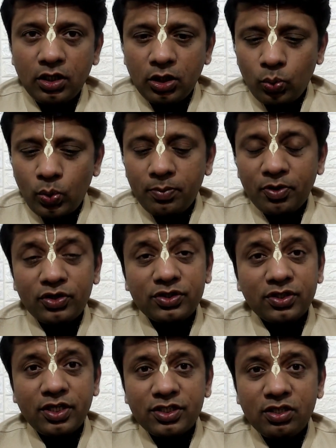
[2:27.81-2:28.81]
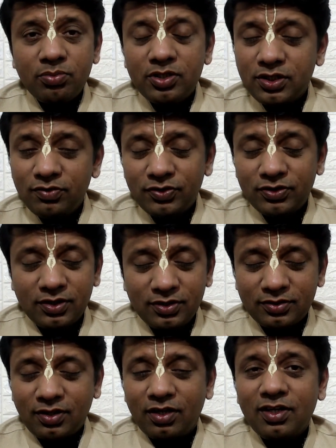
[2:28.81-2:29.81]
Why? Because Krishna means
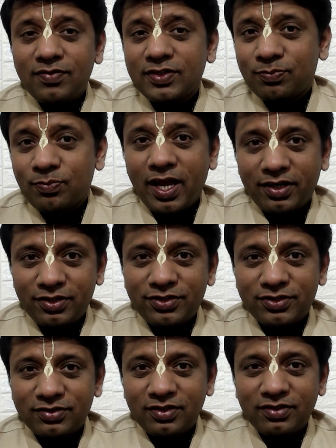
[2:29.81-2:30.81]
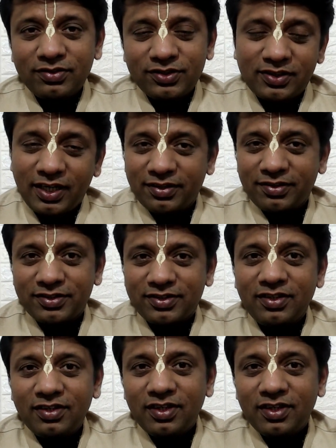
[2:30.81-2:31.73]
his color was blackish, just like Krishna.